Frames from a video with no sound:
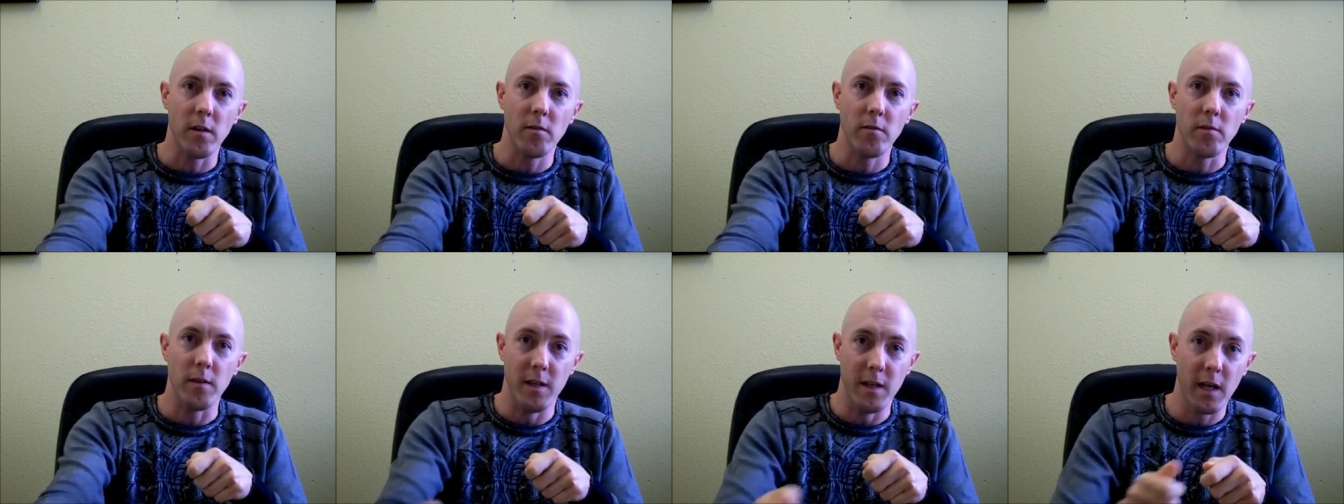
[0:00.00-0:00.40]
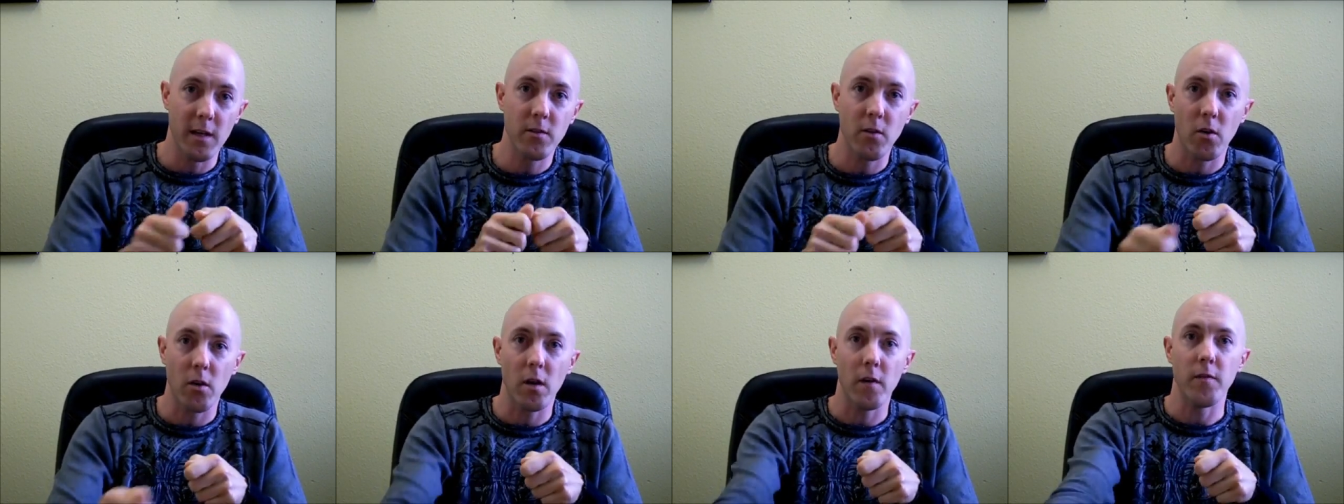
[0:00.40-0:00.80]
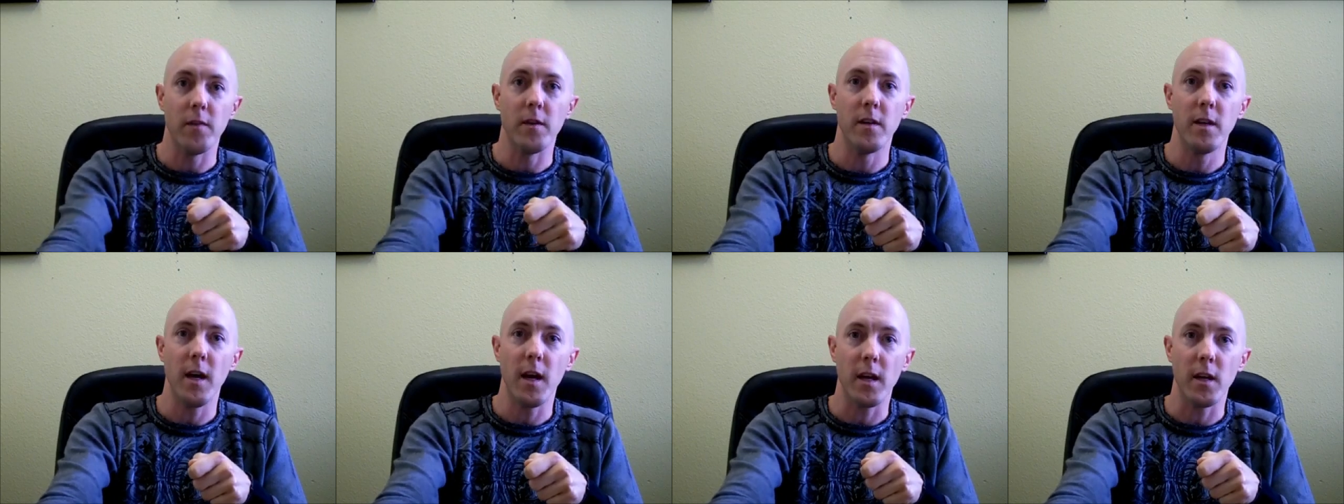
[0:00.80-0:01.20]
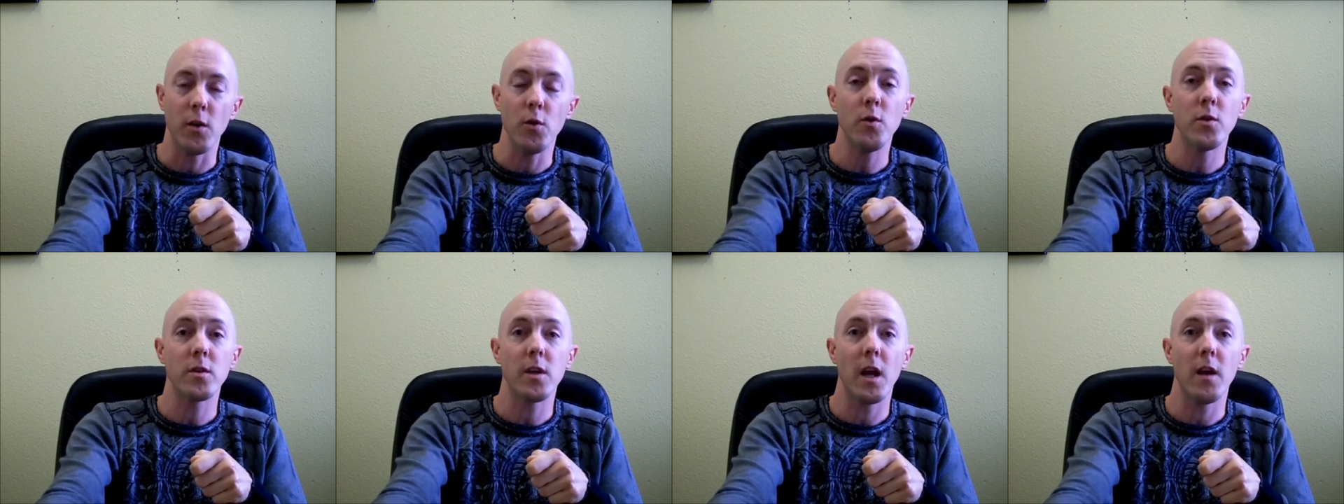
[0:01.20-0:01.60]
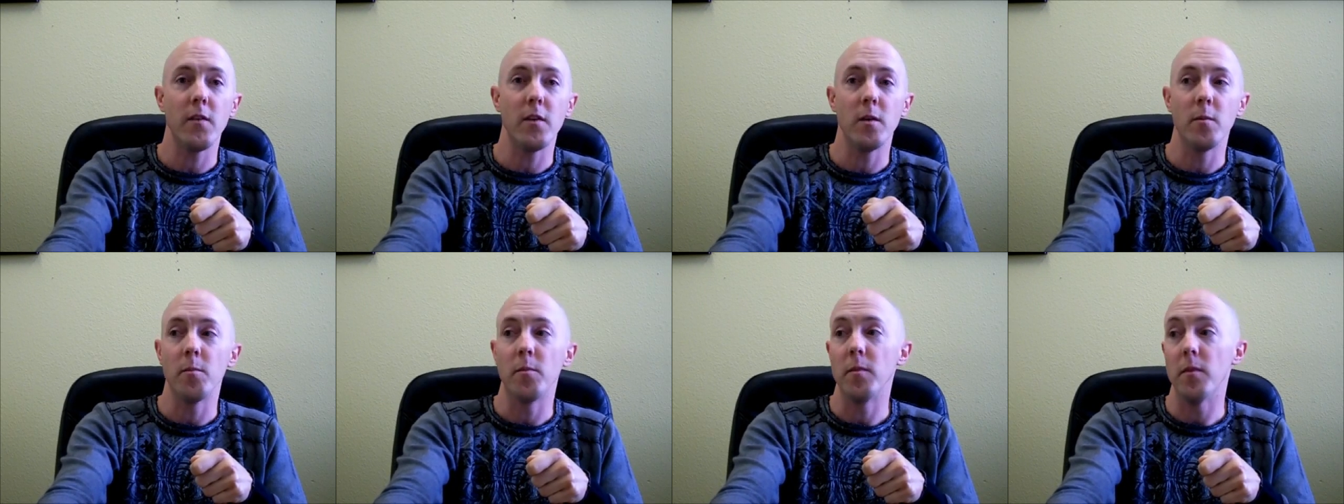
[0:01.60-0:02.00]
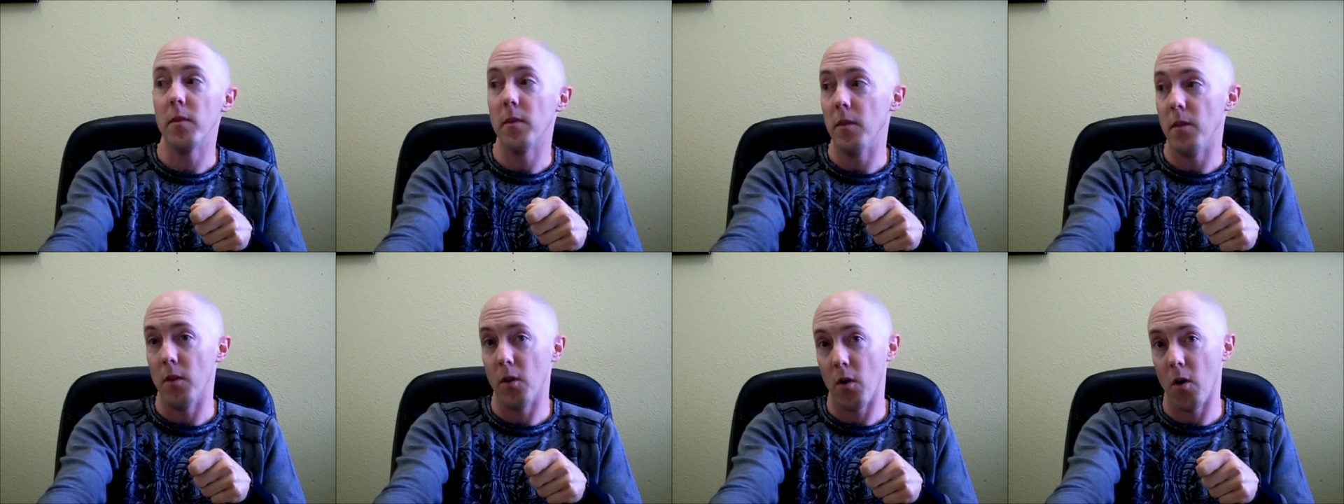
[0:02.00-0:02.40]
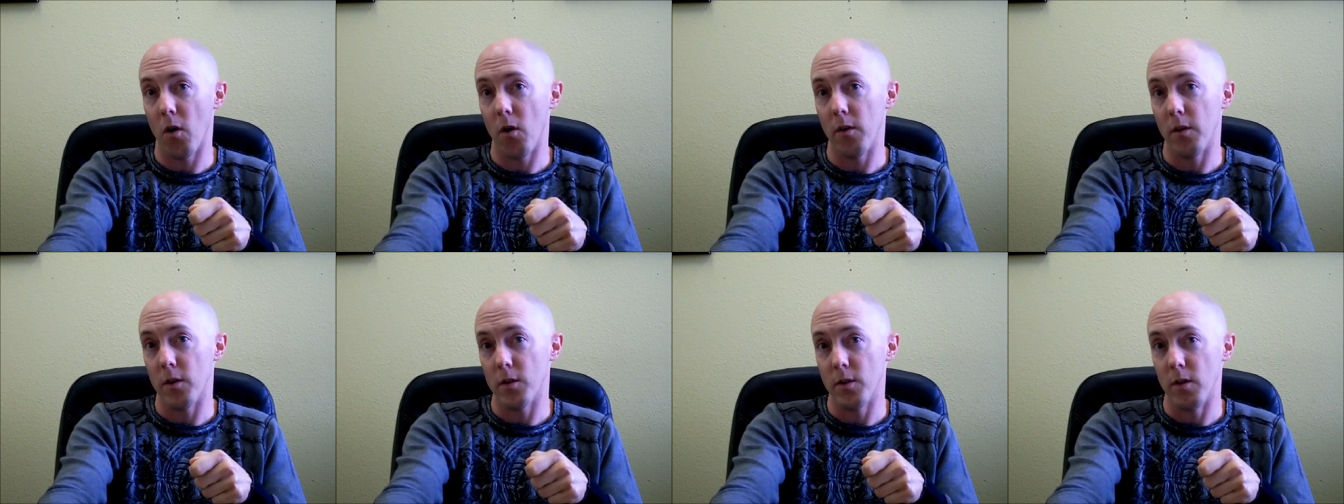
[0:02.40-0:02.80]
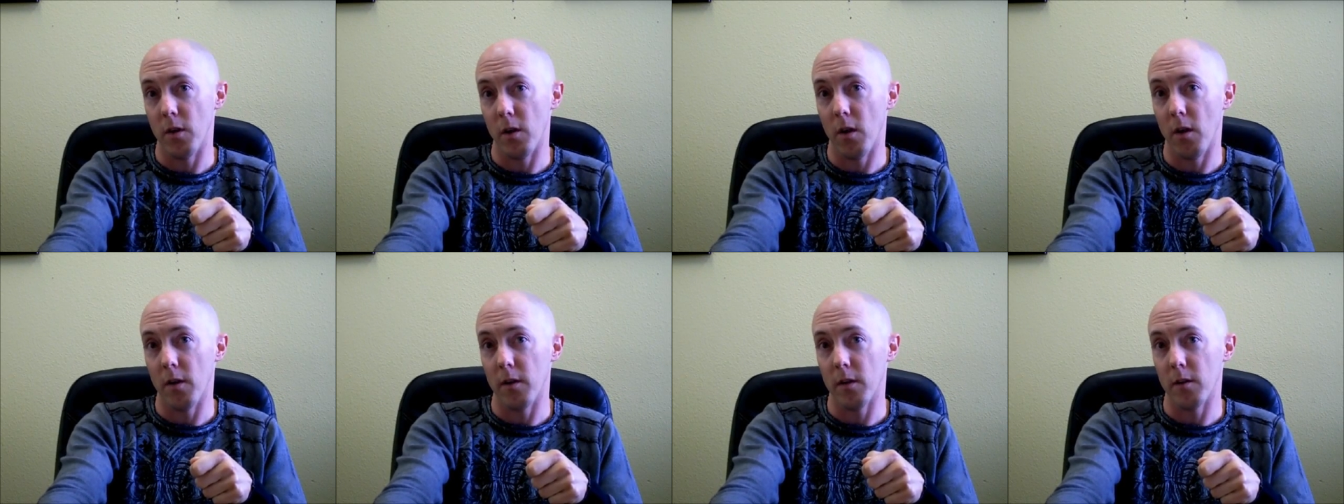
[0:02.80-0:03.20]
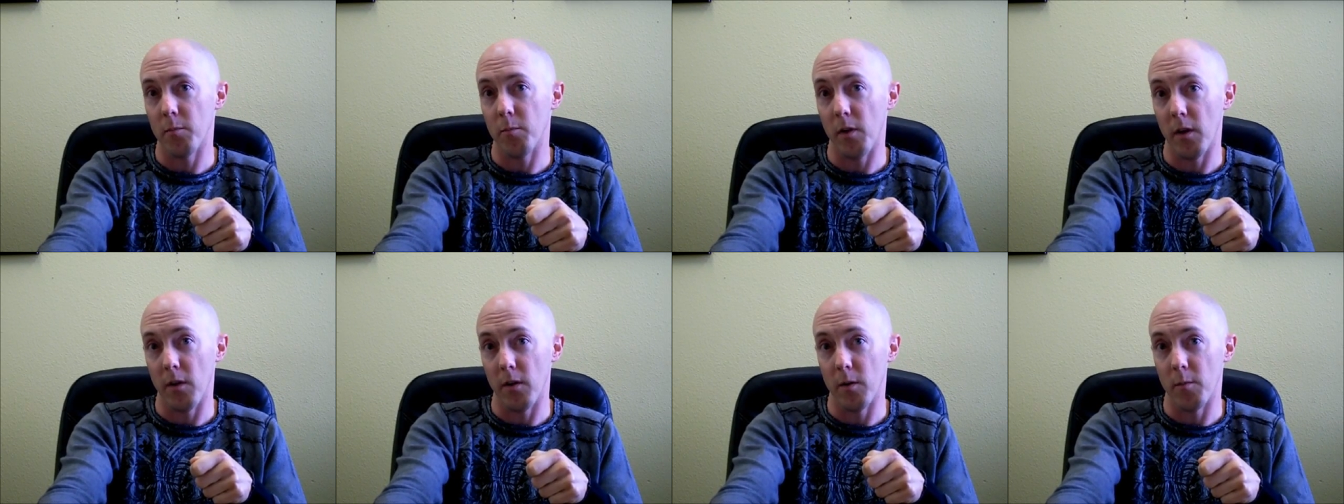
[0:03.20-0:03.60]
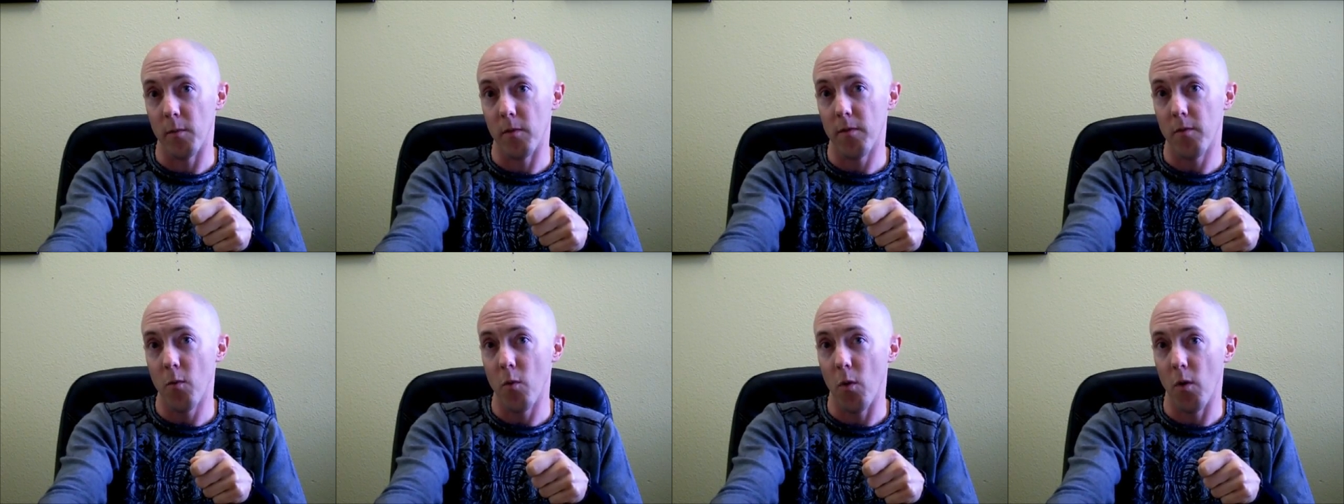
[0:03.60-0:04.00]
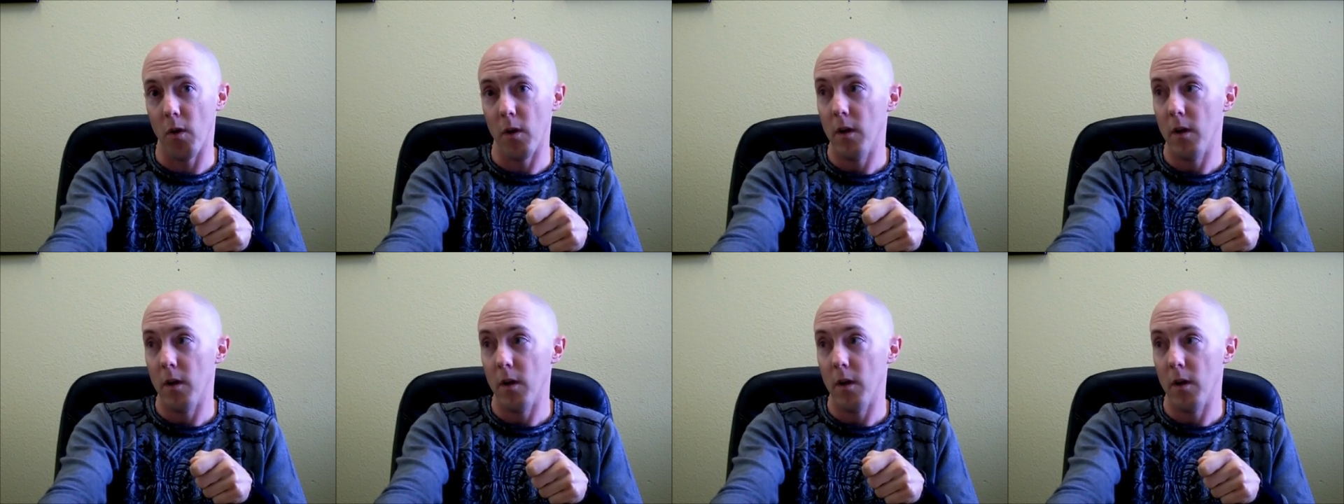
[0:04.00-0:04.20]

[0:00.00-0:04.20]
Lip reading: the next card off the deck, you just gave him the card that should have gone to player number 4.